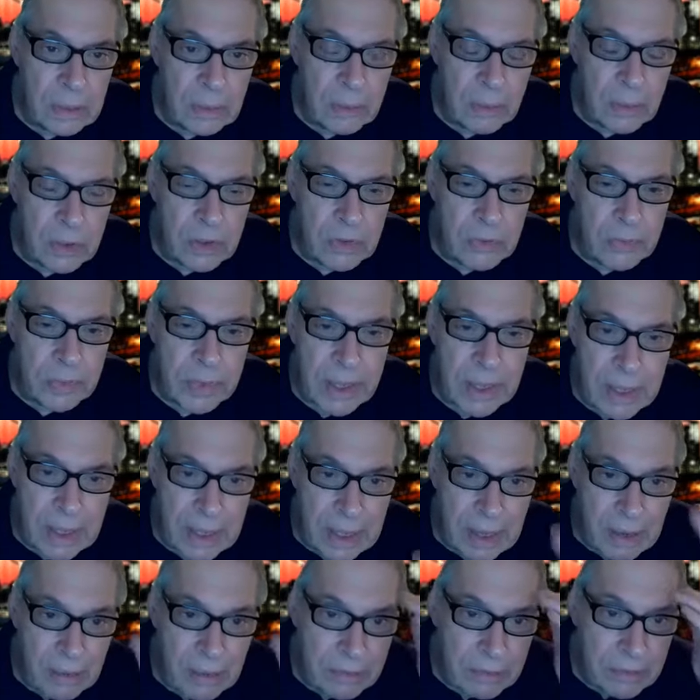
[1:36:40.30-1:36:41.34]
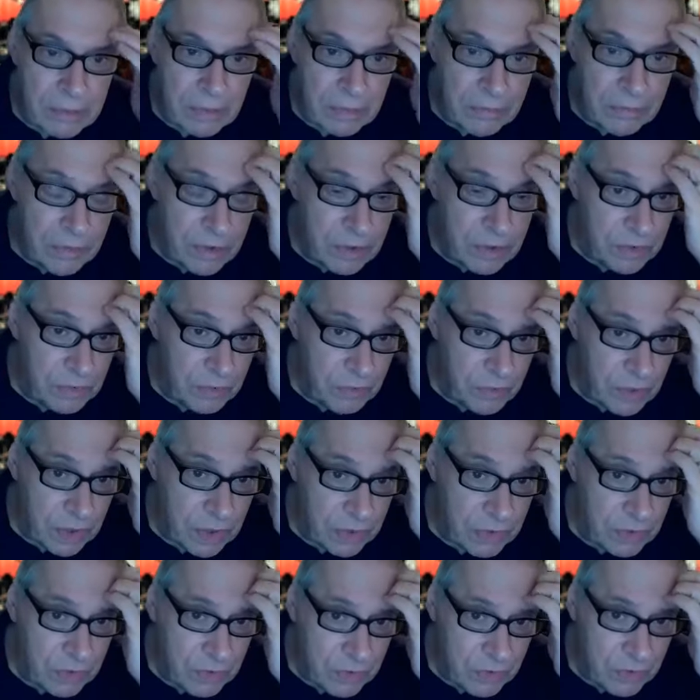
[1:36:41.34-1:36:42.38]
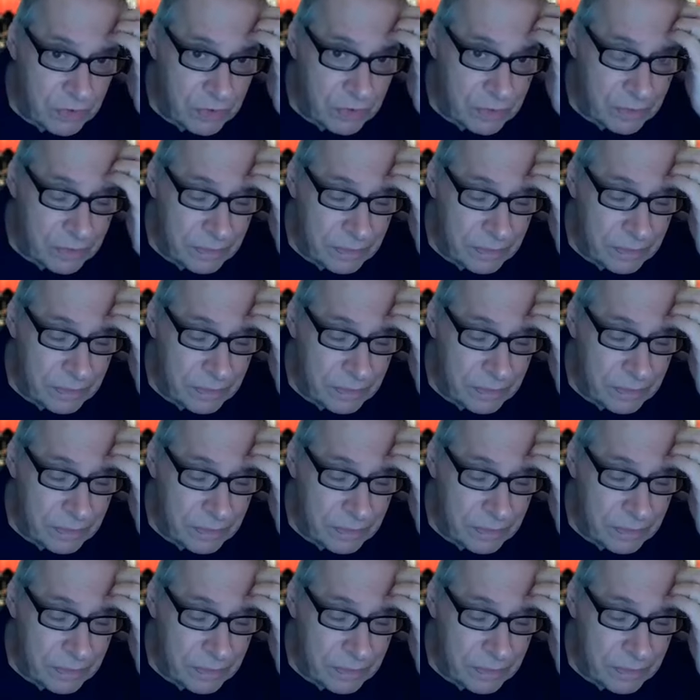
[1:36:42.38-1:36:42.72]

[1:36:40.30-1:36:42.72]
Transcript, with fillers: Once we get out of this fix,